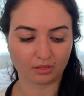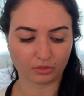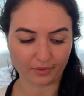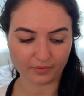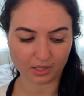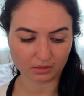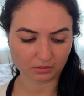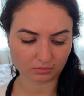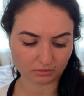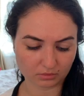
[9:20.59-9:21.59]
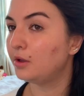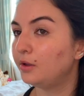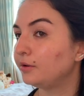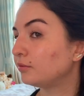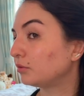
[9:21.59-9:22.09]
Love it.
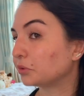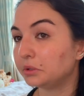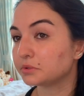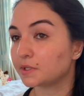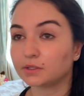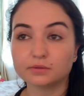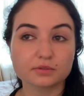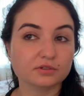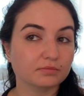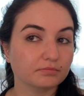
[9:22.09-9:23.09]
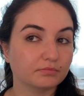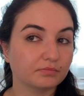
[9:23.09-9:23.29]
Great results.